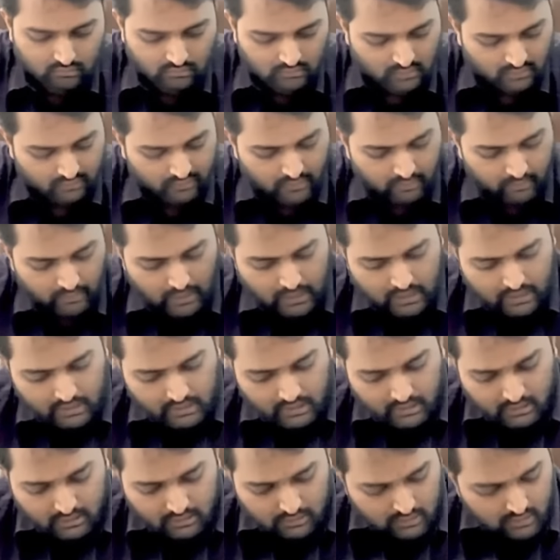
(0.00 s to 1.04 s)
if a
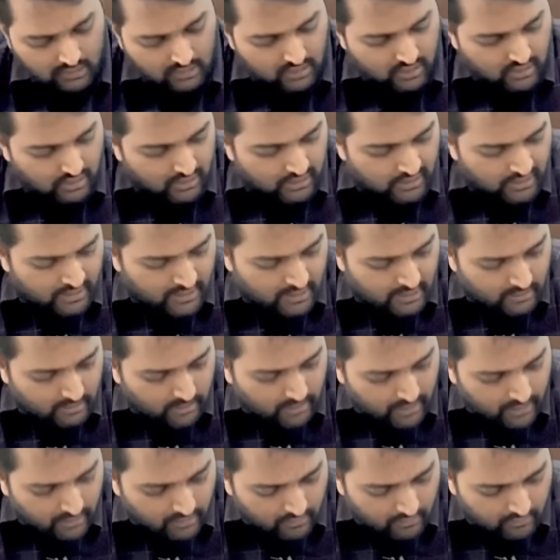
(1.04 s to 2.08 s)
market changes
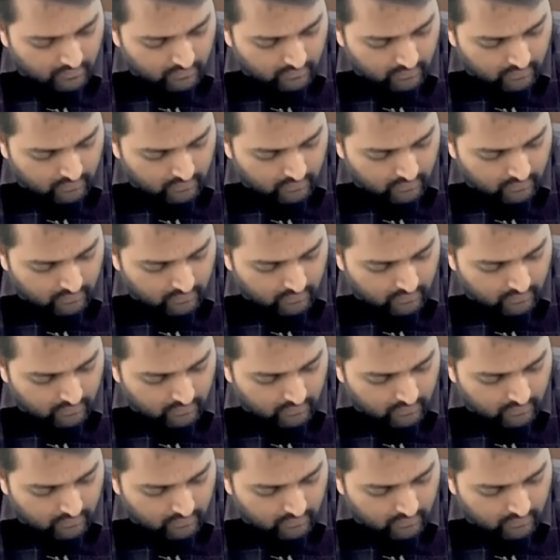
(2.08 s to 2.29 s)
by